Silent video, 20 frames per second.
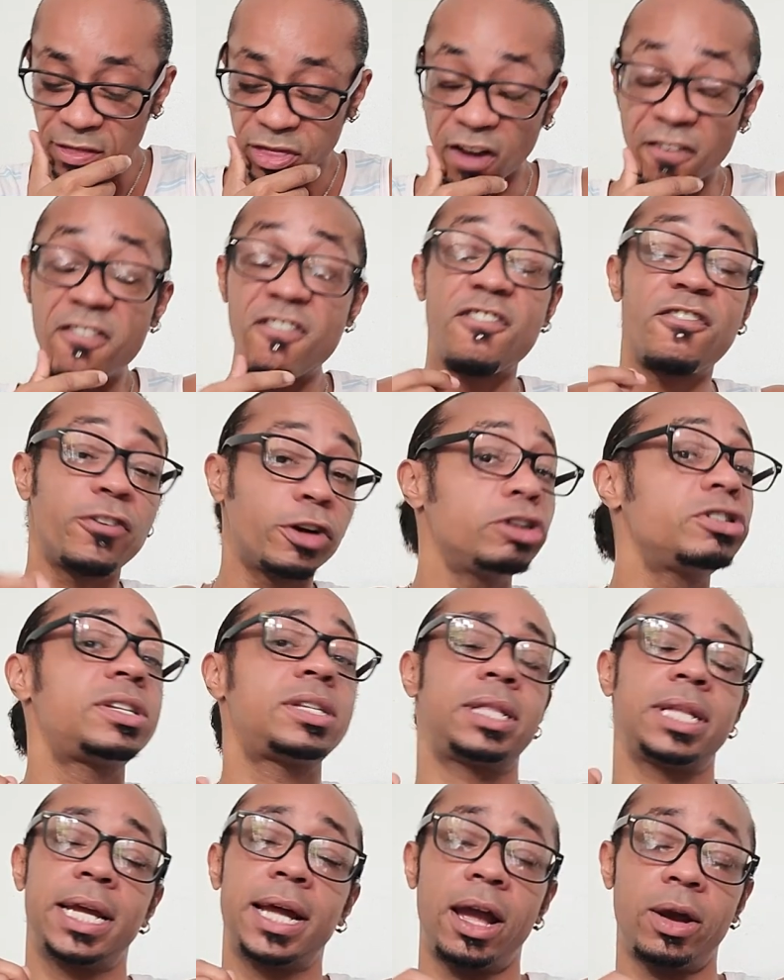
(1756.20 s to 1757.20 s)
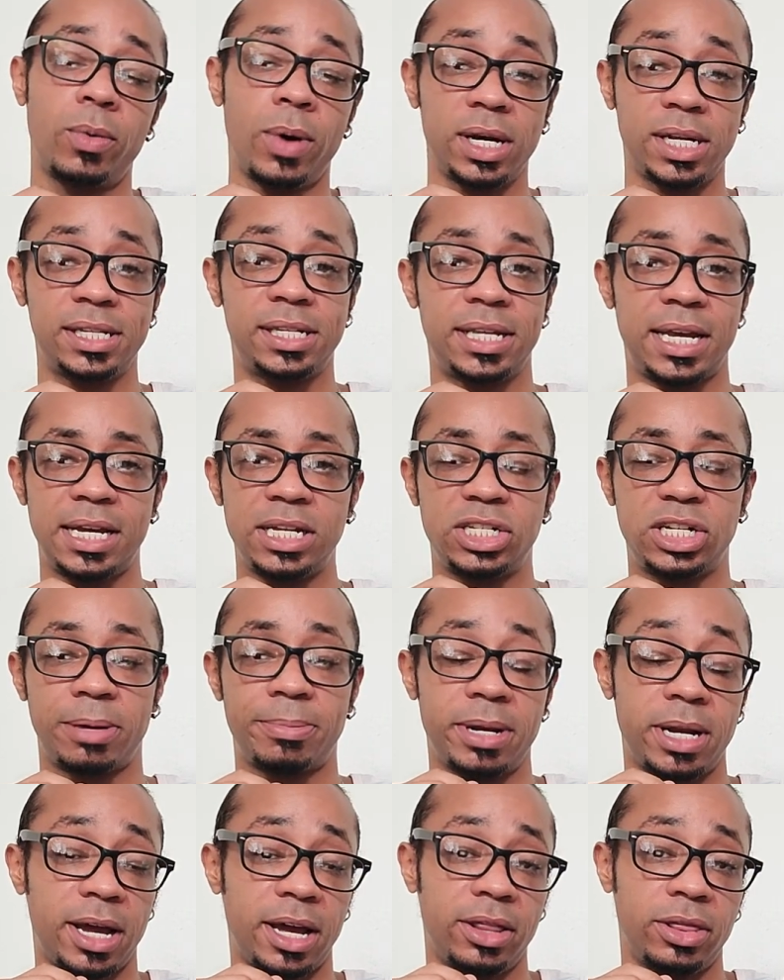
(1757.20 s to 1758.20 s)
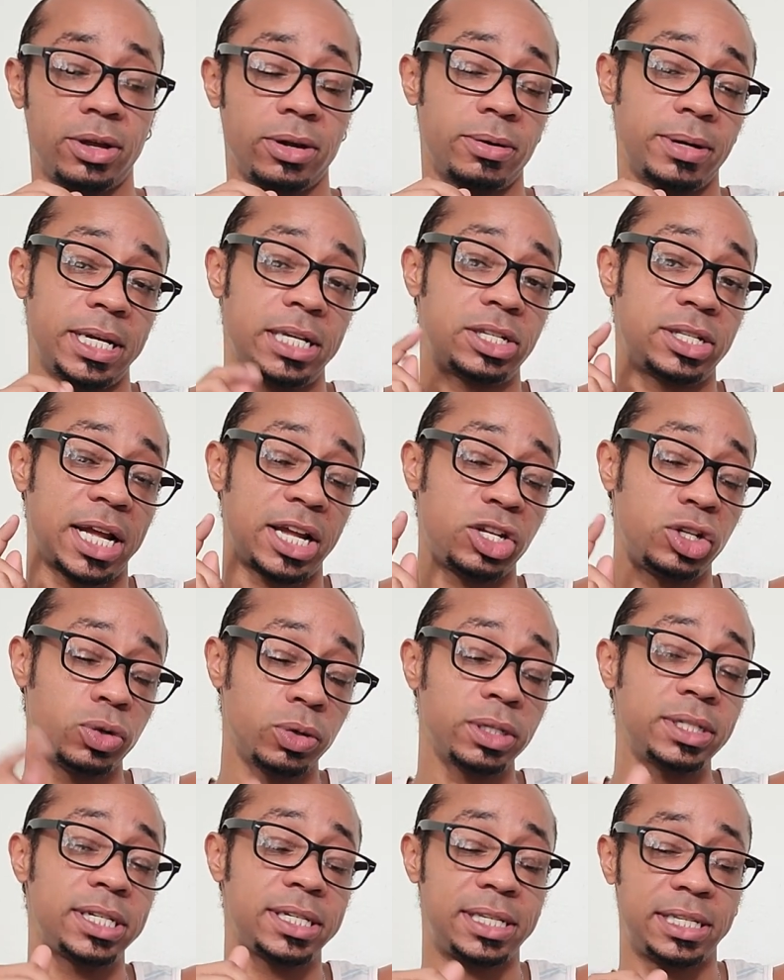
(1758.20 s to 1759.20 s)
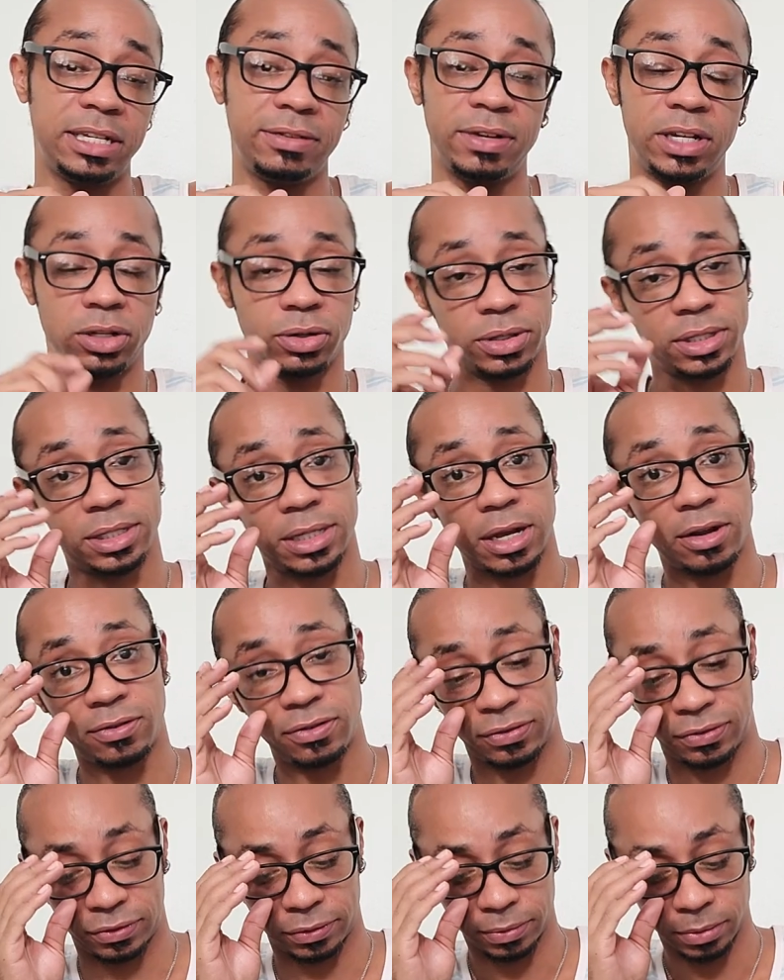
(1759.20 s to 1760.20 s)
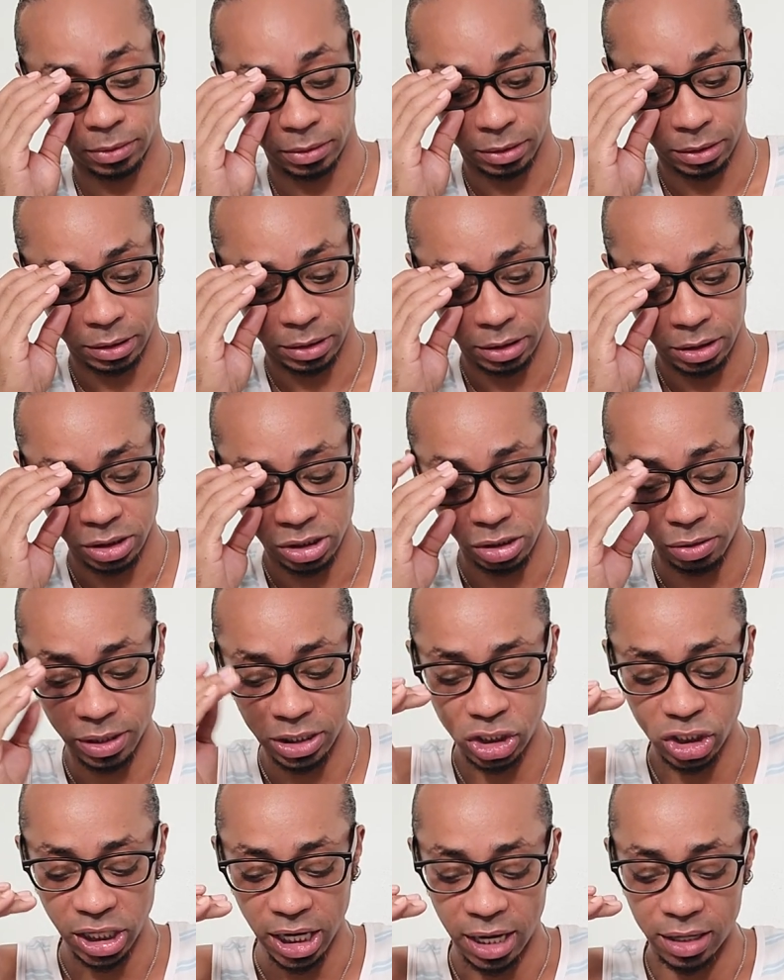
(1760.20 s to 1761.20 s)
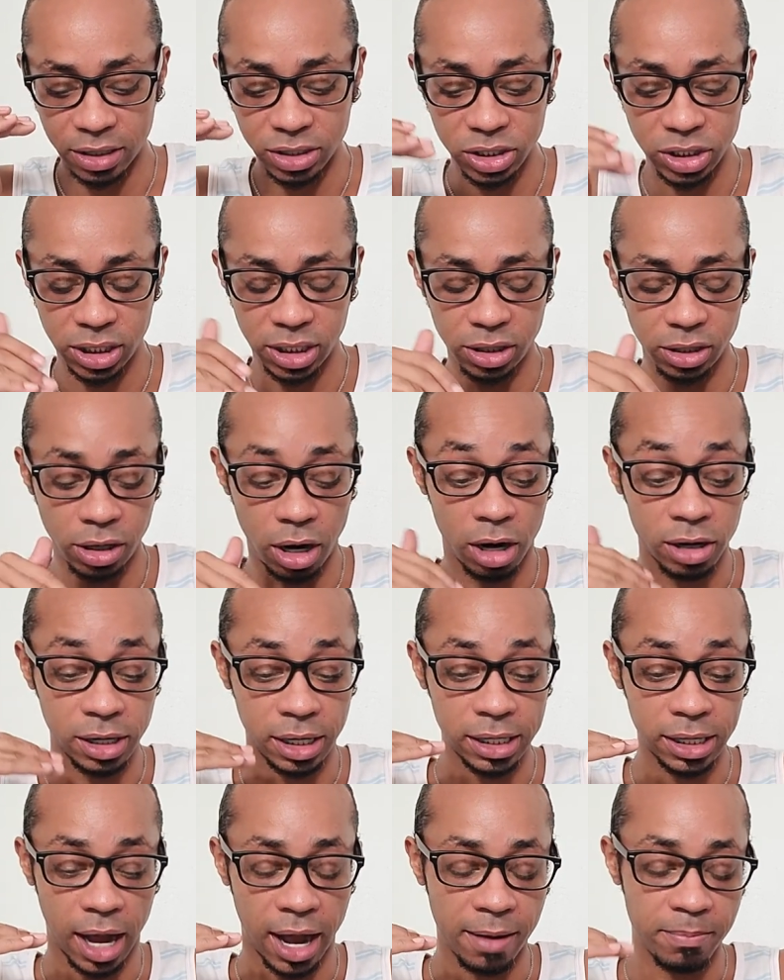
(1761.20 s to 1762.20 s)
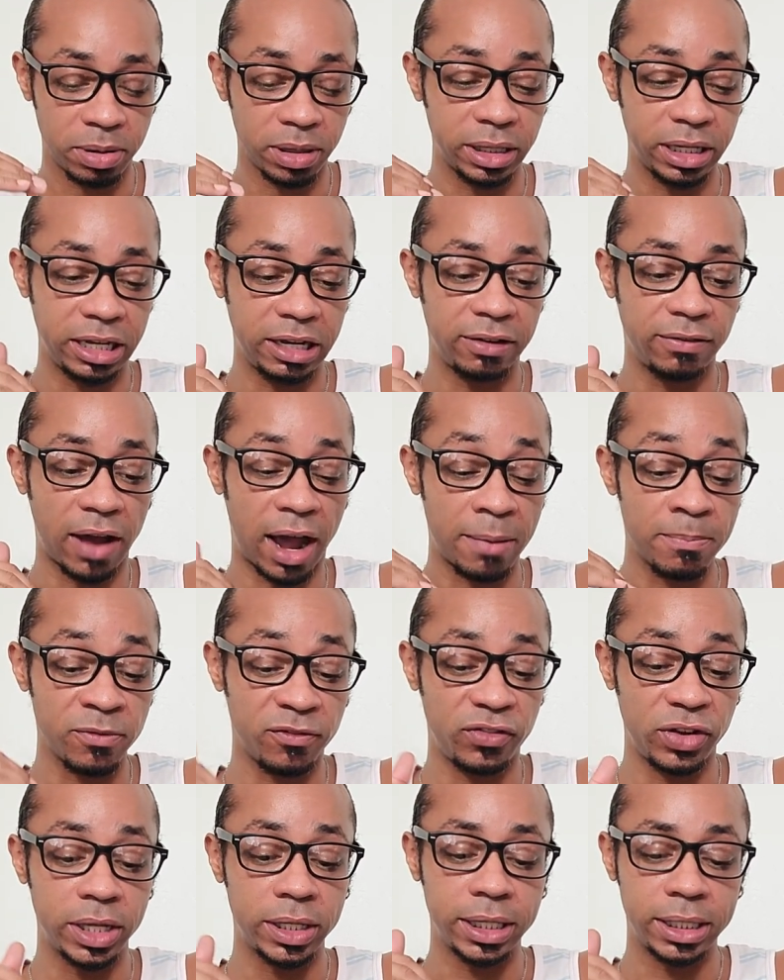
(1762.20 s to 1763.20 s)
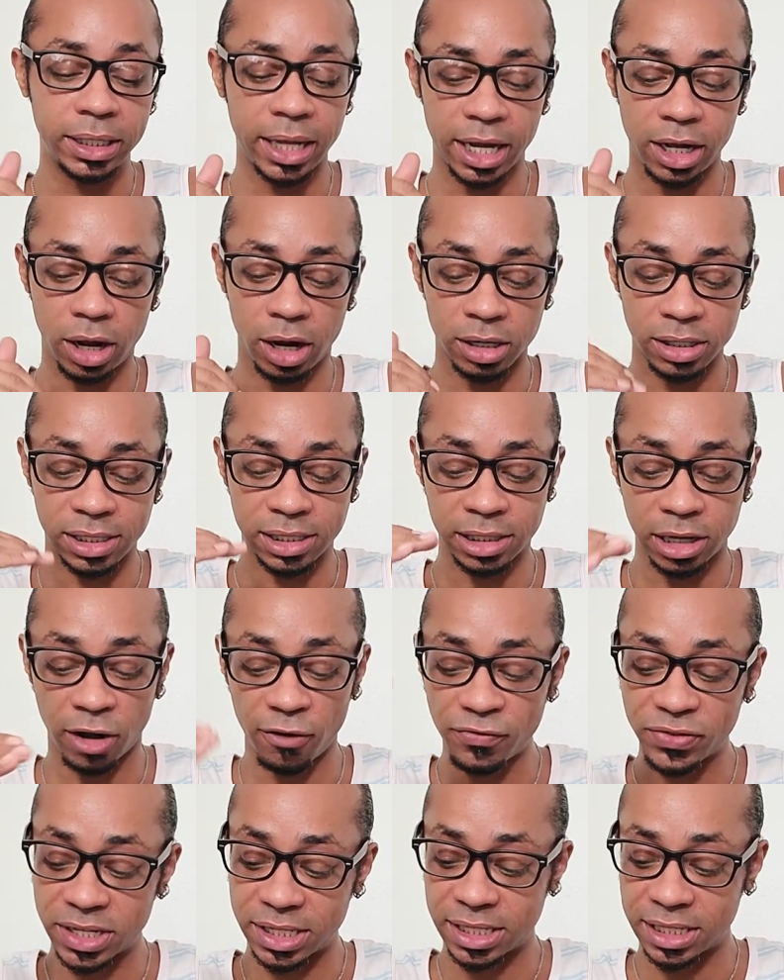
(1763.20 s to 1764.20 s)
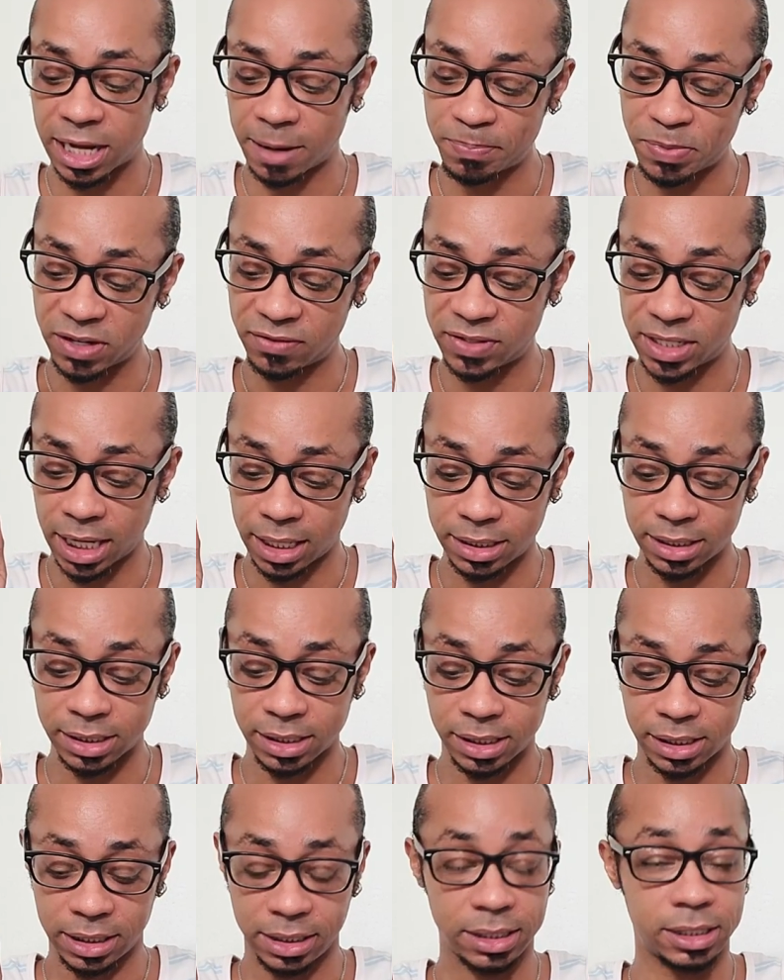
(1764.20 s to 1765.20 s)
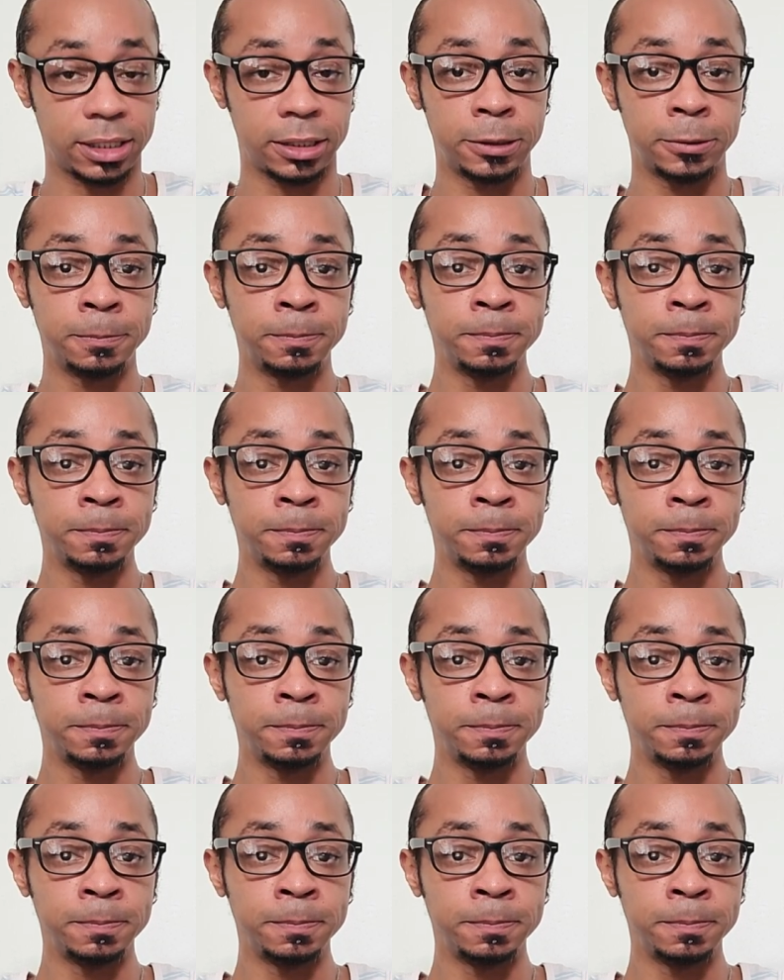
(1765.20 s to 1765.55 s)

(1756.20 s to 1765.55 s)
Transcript: The first thing I want to say, Gemini, though, is that you're deceiving yourself. So the challenge here are, I believe, I'm feeling like our self-deceptive tendencies.